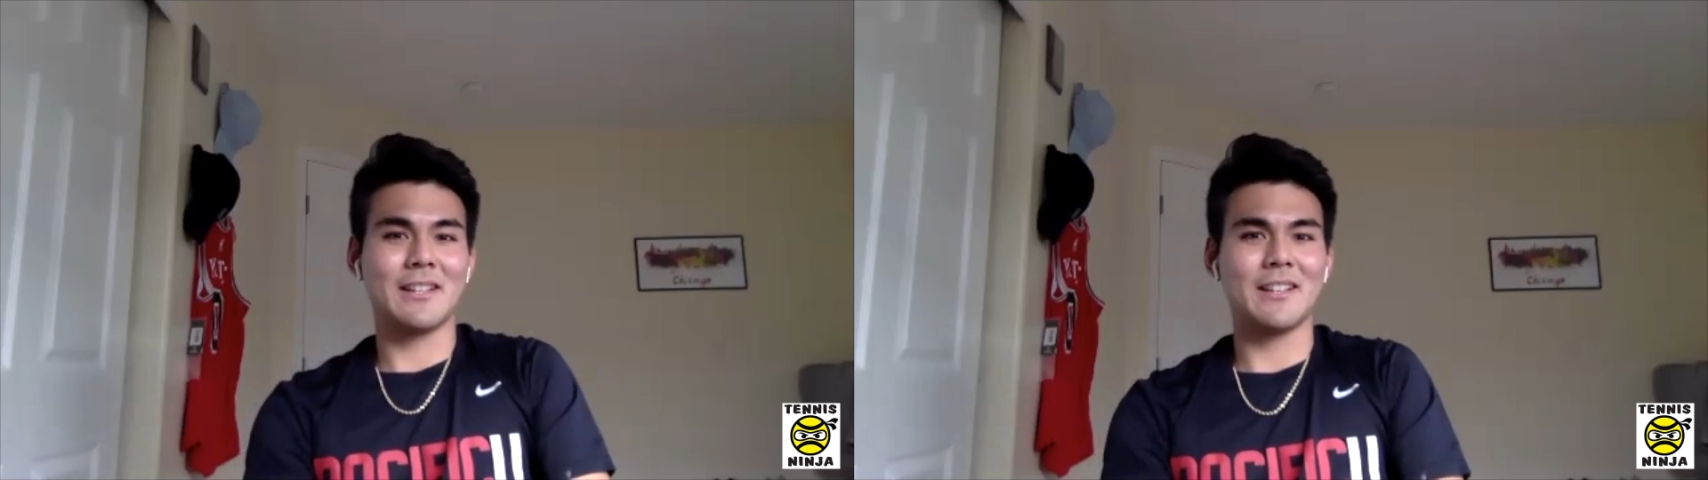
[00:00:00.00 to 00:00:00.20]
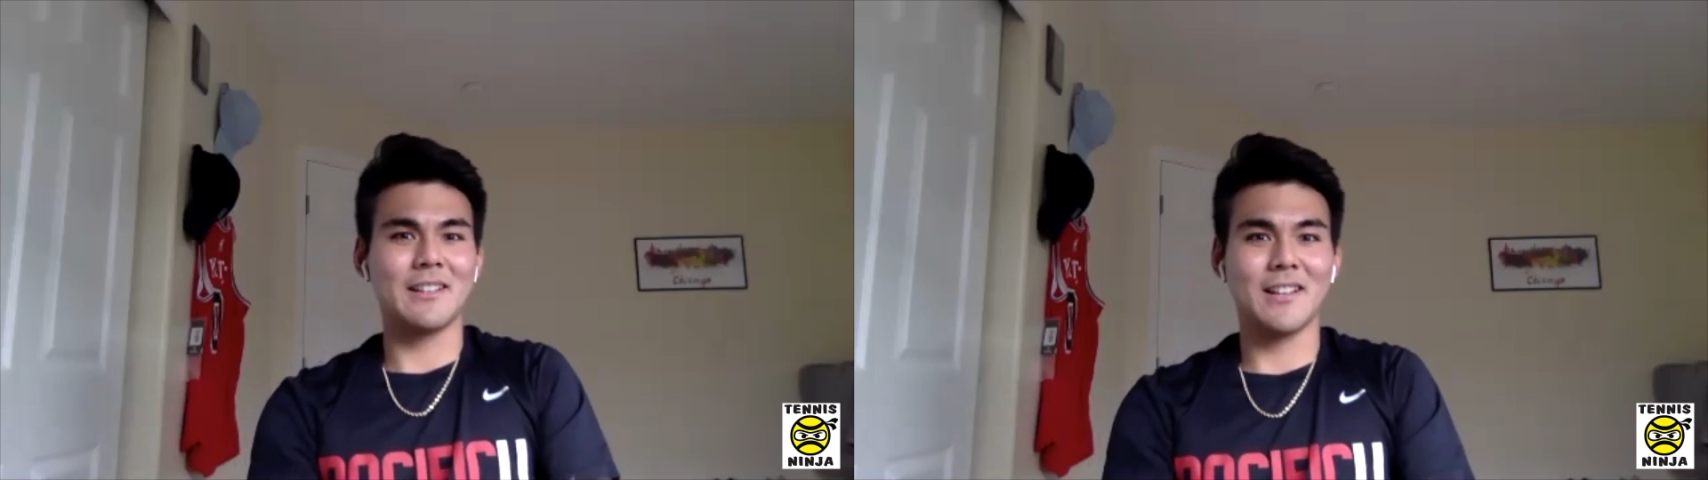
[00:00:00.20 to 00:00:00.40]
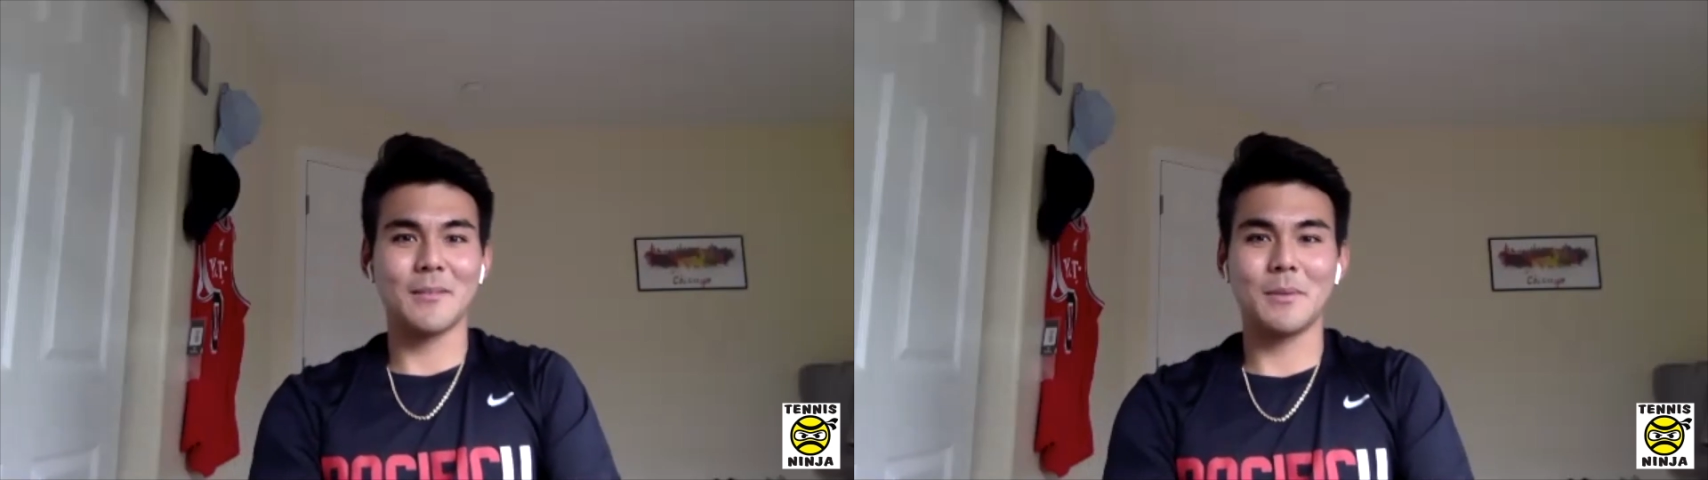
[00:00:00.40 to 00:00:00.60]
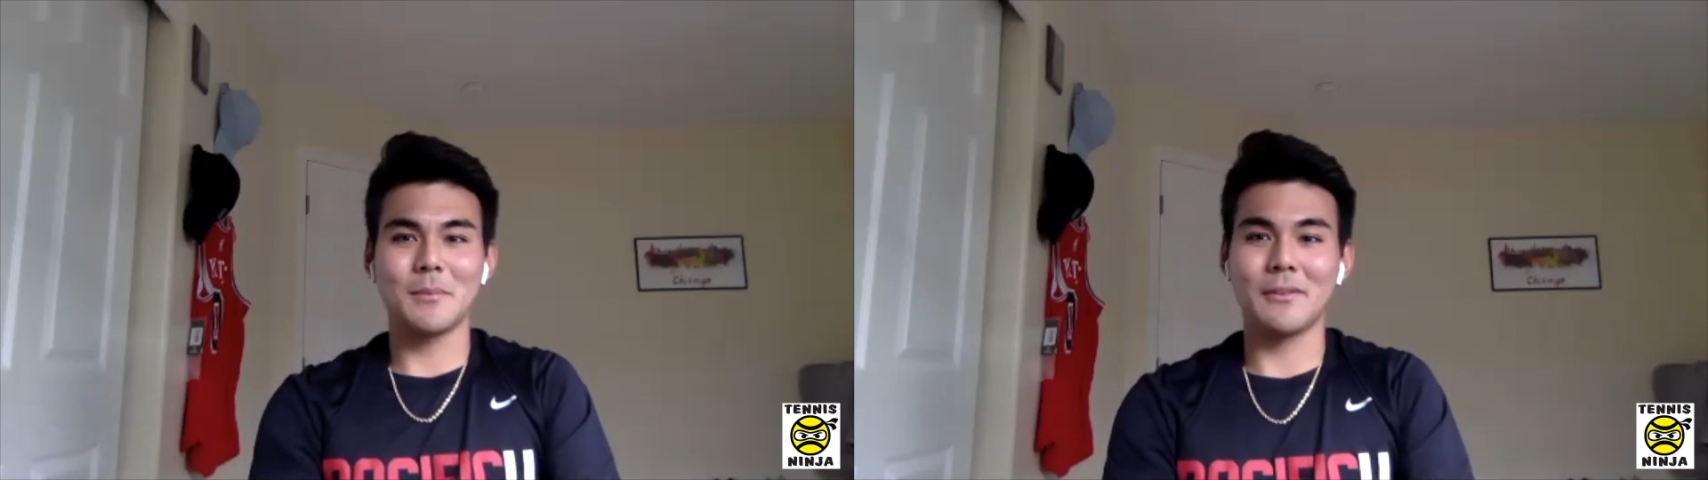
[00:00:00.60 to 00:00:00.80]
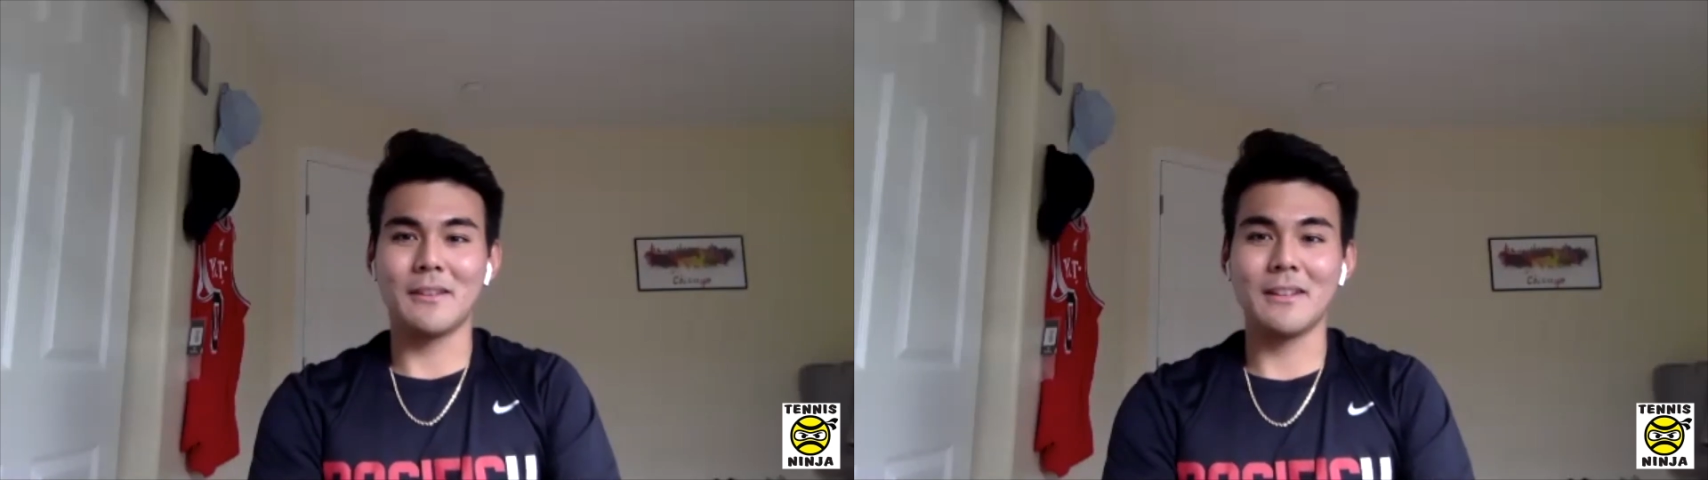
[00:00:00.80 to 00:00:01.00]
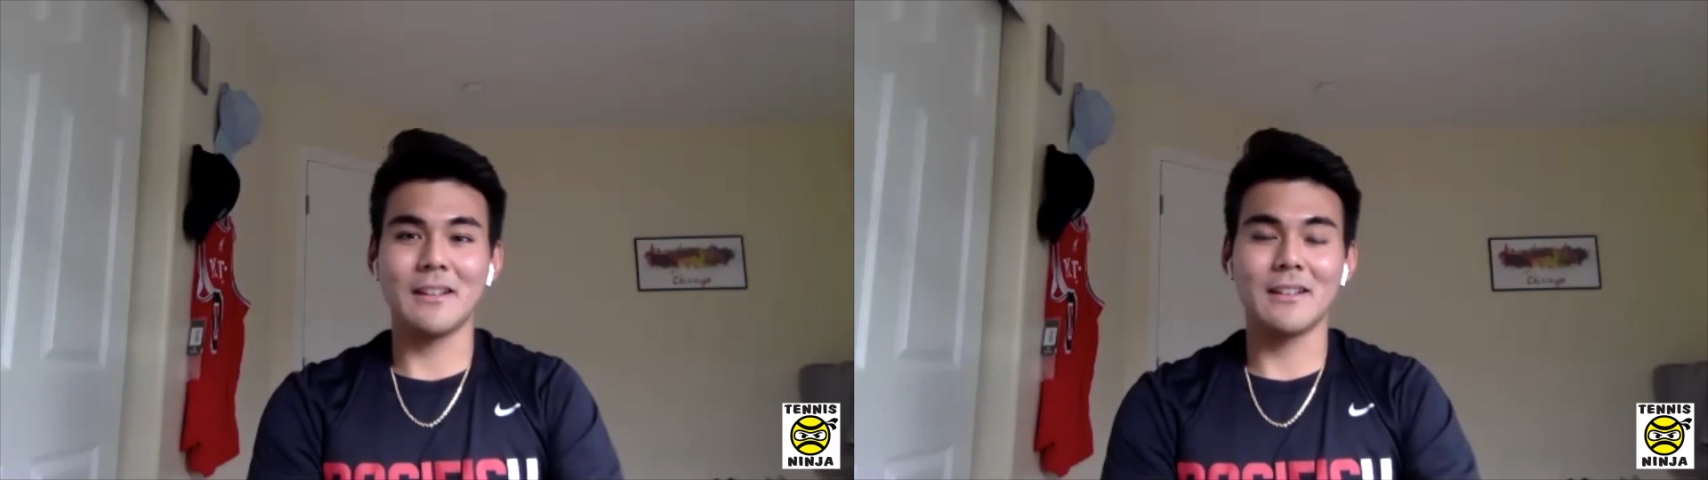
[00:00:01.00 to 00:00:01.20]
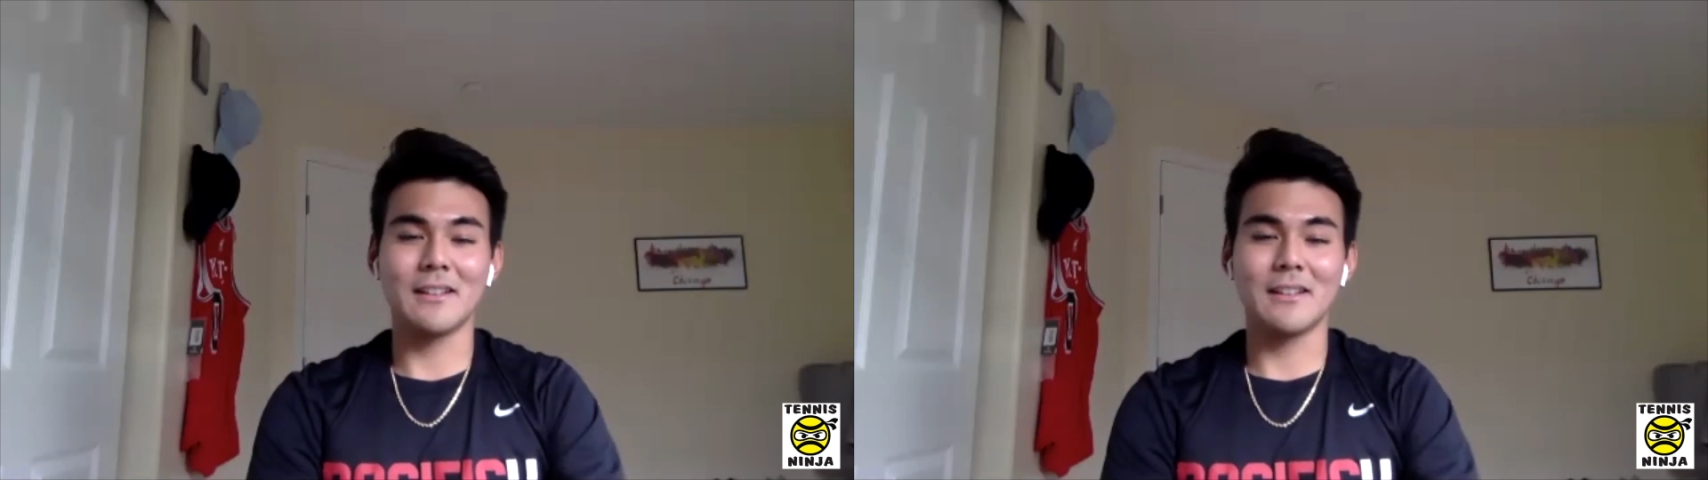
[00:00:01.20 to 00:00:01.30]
I think a lot of people think.